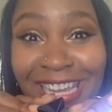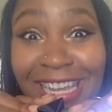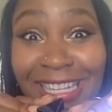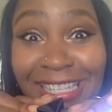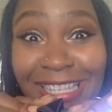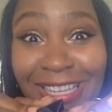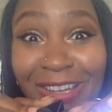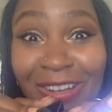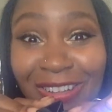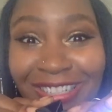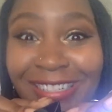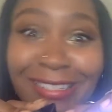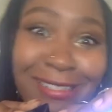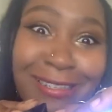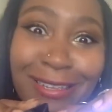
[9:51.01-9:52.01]
it's uh,
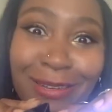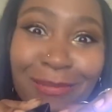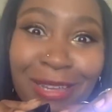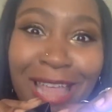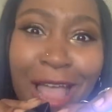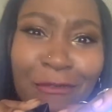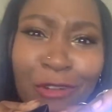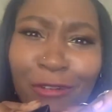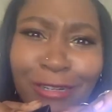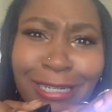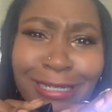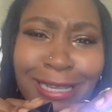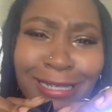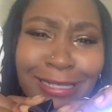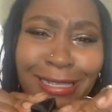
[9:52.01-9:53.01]
it's going to be, I've already
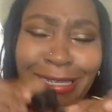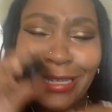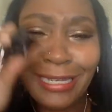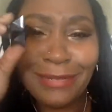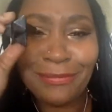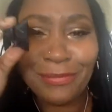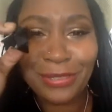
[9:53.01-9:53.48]
tested it.